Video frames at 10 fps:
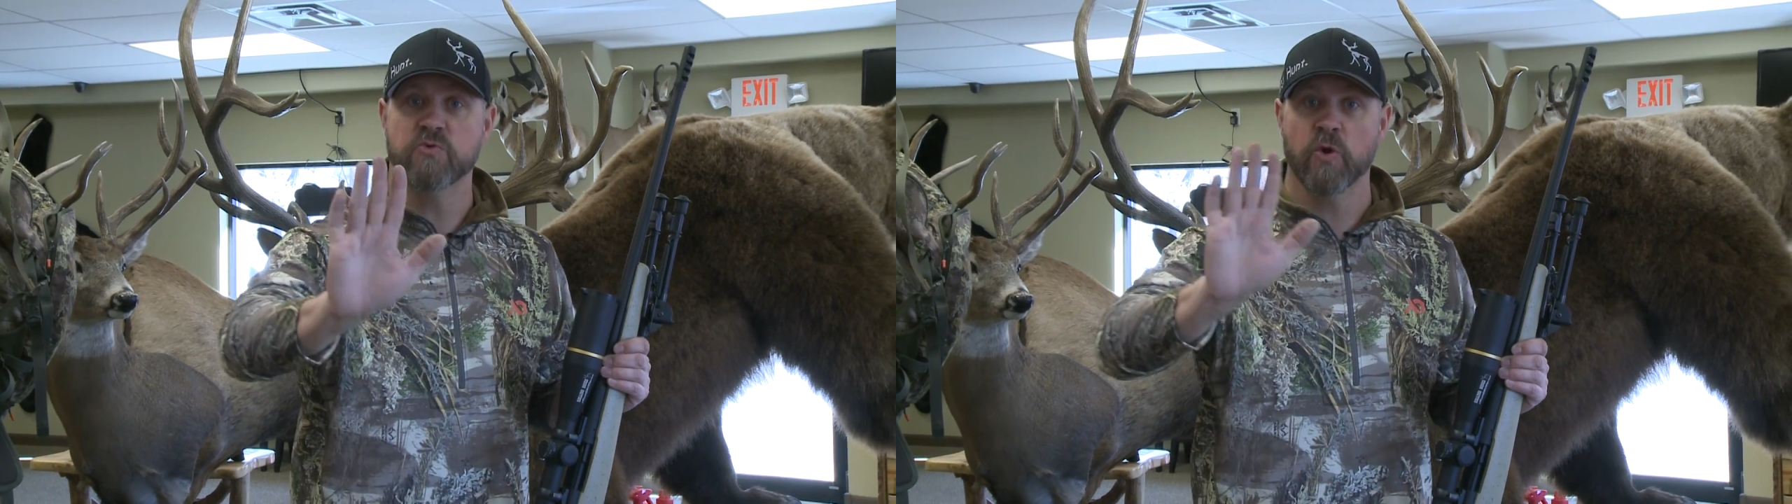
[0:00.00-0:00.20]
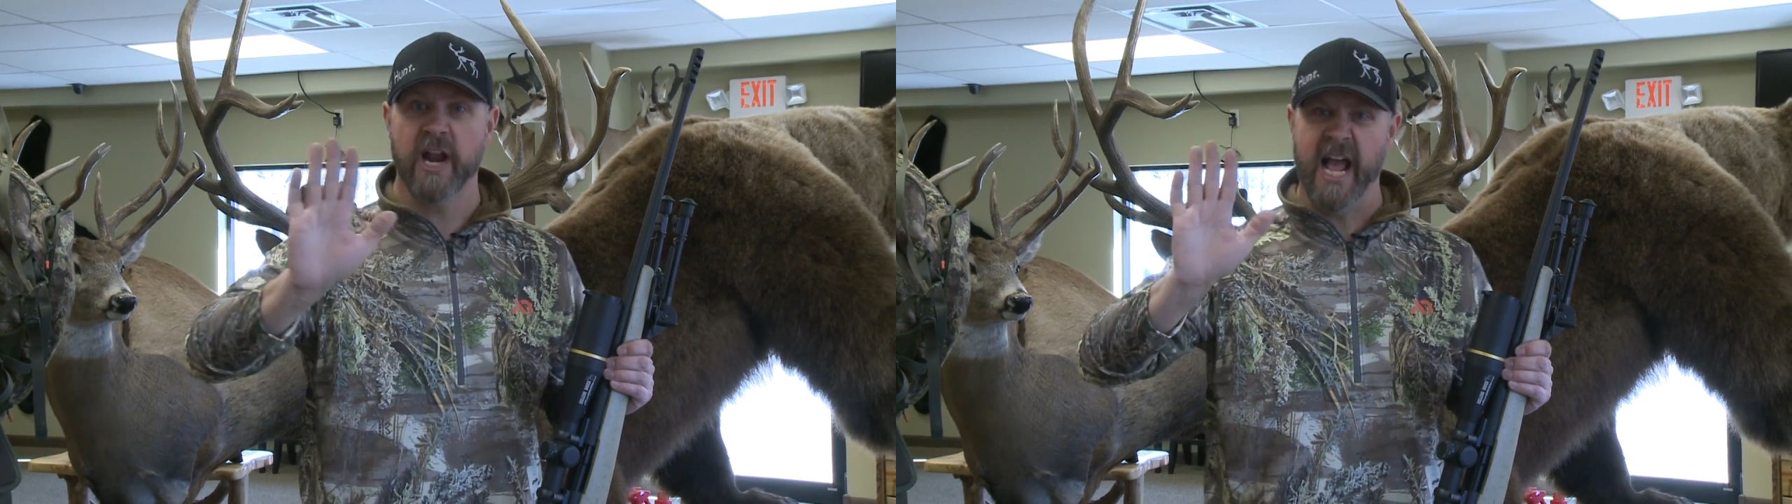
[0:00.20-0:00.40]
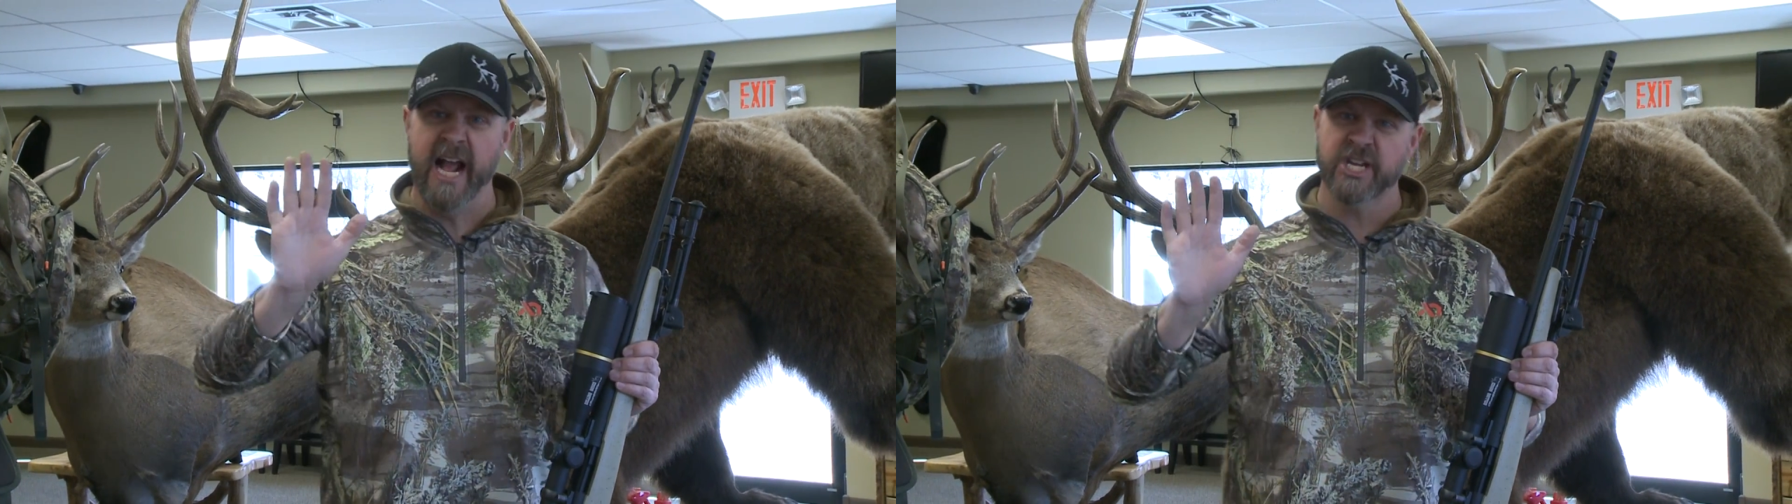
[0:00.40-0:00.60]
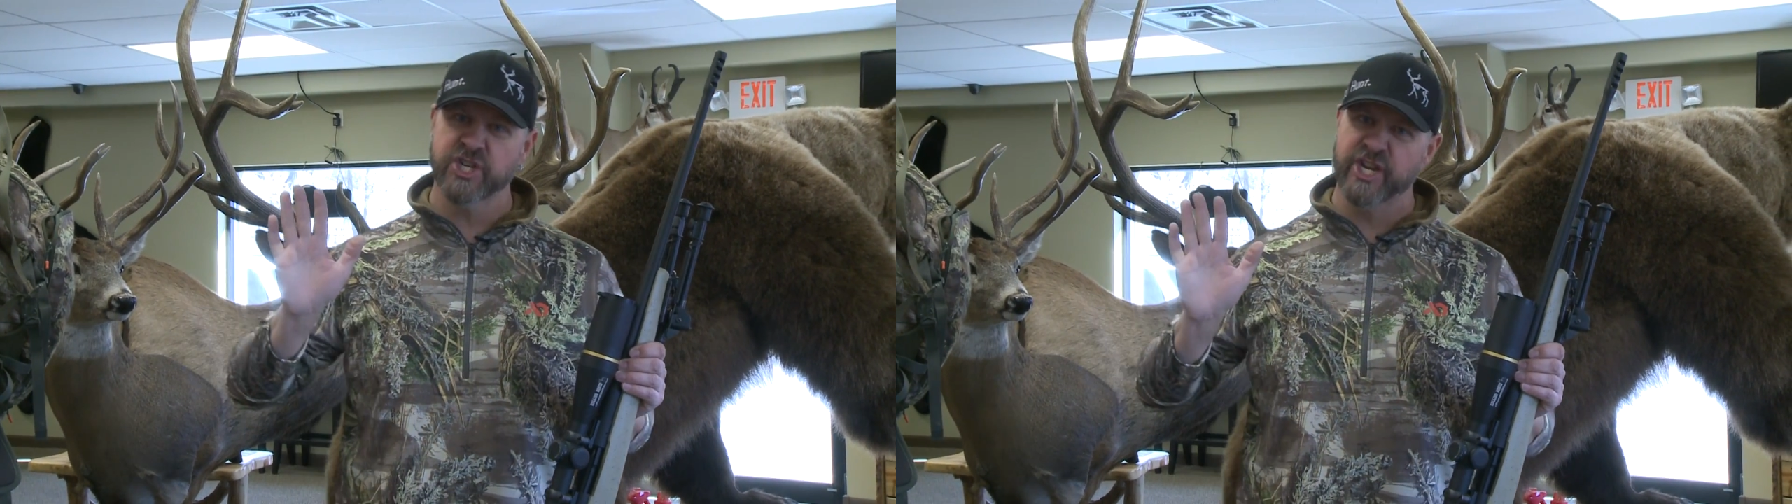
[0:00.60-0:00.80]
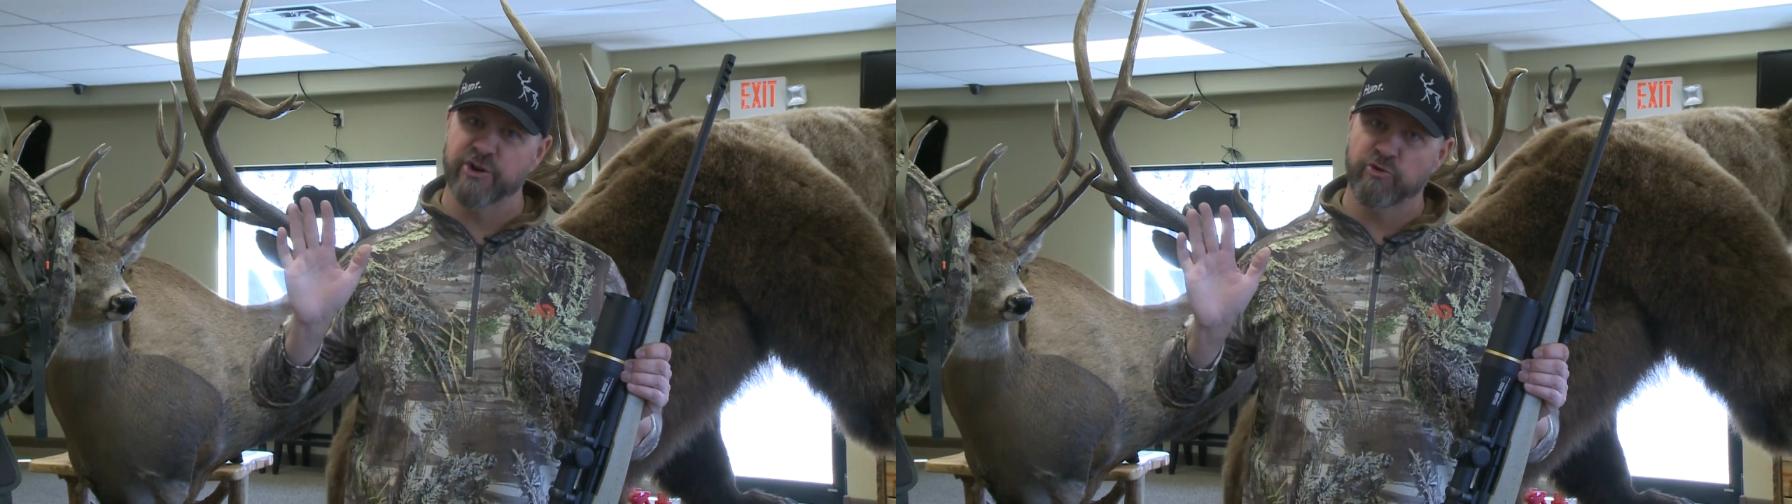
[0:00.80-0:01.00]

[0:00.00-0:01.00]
We're going to actually get